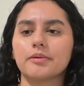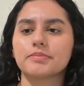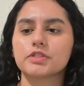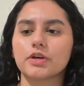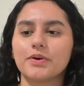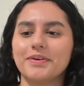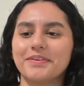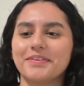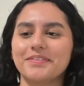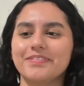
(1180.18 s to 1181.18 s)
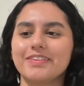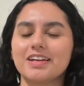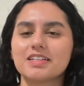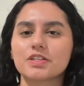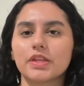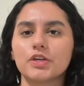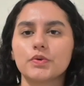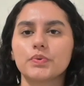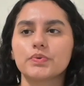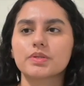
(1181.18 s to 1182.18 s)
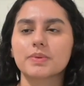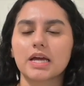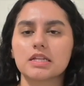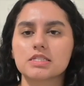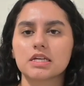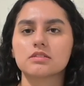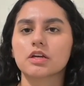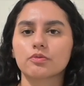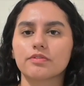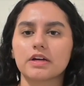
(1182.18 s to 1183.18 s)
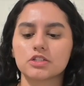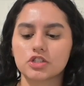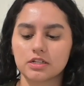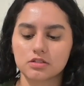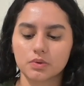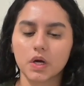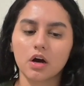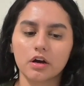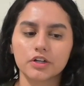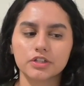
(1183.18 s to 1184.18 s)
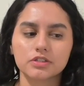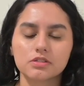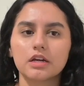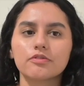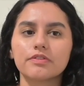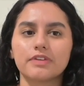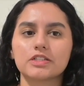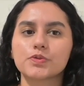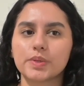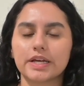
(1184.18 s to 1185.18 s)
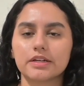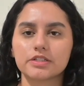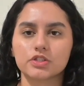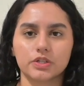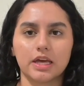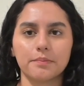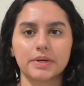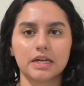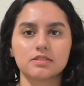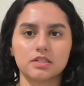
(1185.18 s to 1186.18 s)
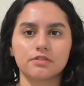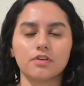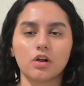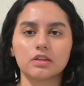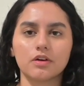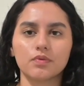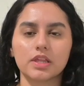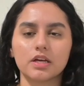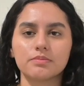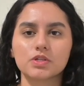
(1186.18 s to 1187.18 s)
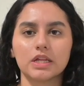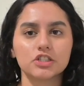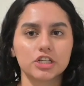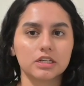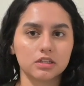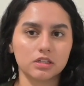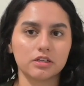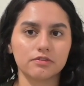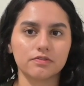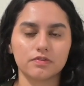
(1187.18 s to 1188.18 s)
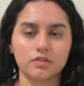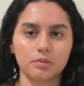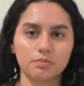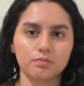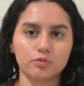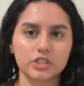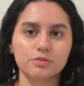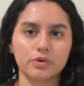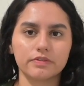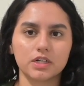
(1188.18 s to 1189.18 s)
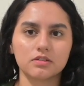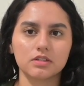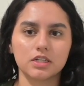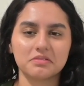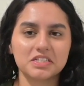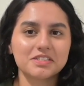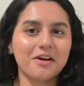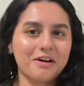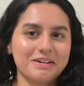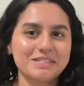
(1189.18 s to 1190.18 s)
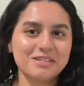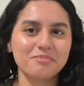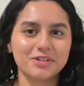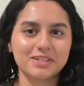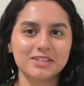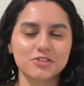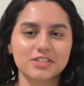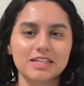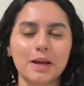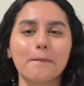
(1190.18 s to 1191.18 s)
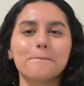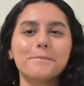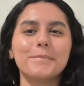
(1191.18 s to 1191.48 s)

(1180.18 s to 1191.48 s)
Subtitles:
So so they use Mackenzie as like revenge, and so Connor's kind of revenge plan is to get Mackenzie to fall in love with him so that she can leave the rich boyfriend, which is honestly pretty interesting.